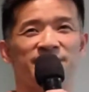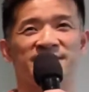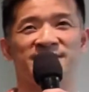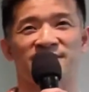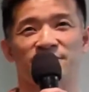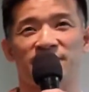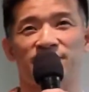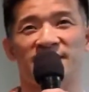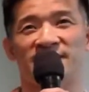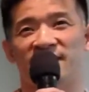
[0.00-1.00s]
is slowly
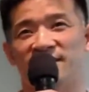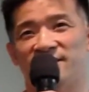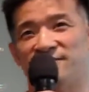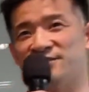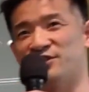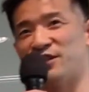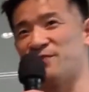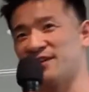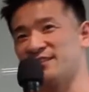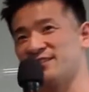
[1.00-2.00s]
running out of
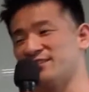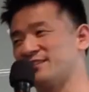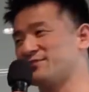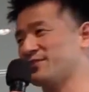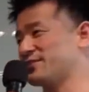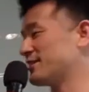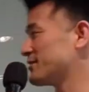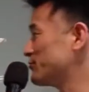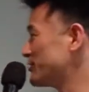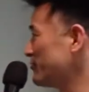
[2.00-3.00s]
Dreamcast units
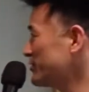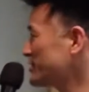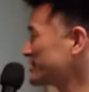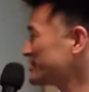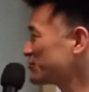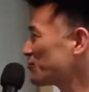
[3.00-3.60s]
that works.